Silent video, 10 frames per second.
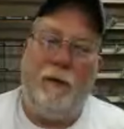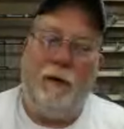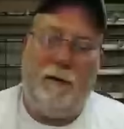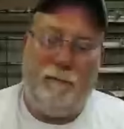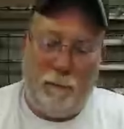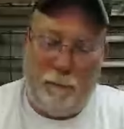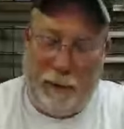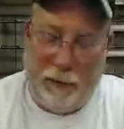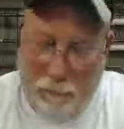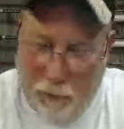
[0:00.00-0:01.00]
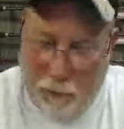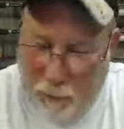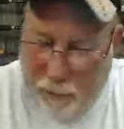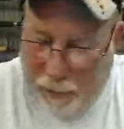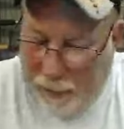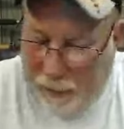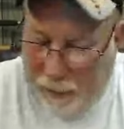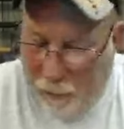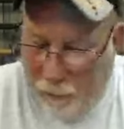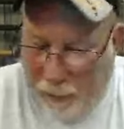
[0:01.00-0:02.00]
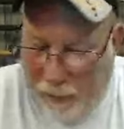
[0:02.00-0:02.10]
the information on hand here.